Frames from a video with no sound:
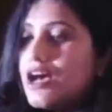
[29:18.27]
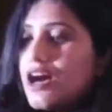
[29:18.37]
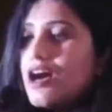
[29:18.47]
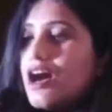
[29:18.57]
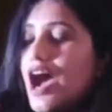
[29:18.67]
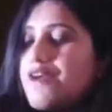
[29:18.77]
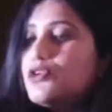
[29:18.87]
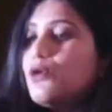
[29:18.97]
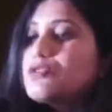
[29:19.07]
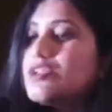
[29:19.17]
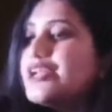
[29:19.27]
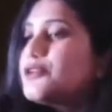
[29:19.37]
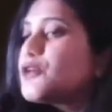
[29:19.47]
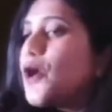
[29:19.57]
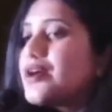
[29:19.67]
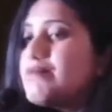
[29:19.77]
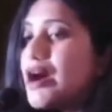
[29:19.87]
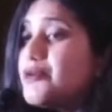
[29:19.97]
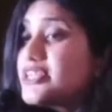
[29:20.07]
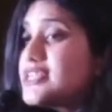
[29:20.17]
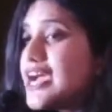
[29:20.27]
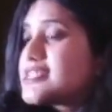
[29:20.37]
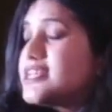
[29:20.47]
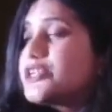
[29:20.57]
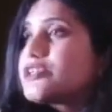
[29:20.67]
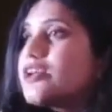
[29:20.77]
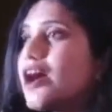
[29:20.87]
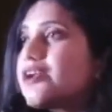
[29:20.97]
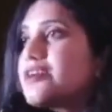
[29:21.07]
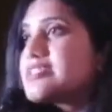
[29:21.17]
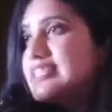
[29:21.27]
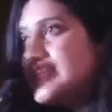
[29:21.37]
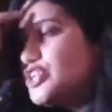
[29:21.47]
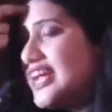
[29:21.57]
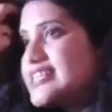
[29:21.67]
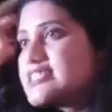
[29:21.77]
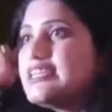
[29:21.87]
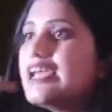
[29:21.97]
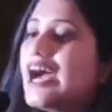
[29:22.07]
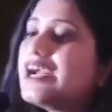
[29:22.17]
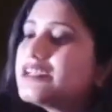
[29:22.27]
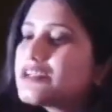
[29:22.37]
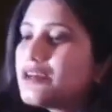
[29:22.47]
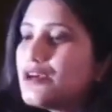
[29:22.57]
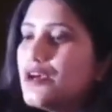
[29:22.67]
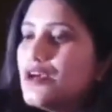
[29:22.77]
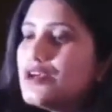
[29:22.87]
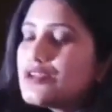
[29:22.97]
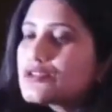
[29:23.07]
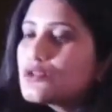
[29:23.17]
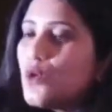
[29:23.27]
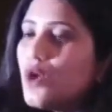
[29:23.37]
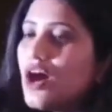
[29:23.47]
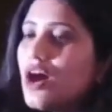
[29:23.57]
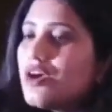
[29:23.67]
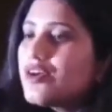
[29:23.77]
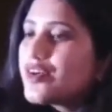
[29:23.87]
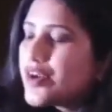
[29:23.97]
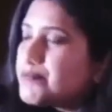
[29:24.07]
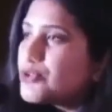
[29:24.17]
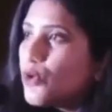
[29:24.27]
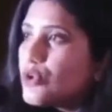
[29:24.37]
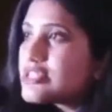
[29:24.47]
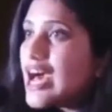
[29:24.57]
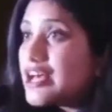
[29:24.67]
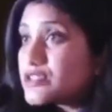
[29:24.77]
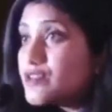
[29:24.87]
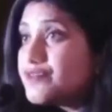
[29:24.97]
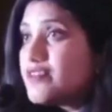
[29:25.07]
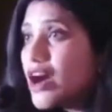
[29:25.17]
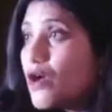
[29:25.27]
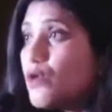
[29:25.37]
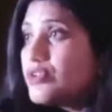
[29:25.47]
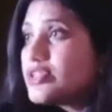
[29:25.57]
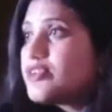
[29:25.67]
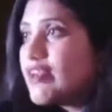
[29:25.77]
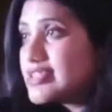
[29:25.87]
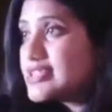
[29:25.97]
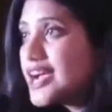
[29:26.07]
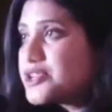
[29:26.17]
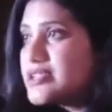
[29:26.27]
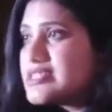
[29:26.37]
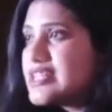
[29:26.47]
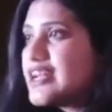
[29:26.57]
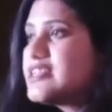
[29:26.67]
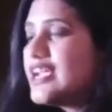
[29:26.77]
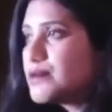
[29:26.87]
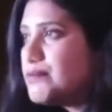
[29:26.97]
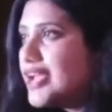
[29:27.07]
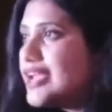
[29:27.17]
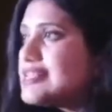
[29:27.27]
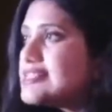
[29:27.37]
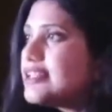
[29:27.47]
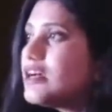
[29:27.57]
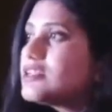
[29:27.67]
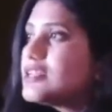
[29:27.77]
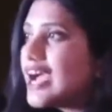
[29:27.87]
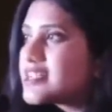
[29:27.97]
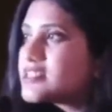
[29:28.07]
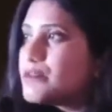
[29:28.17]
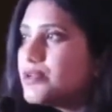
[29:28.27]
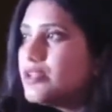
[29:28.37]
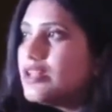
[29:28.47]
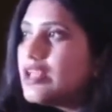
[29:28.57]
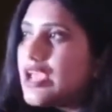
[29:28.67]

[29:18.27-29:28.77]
I would also like to talk about taxation under Cgst Act. So cryptos, as of now, the transactions that take place, they are taxable,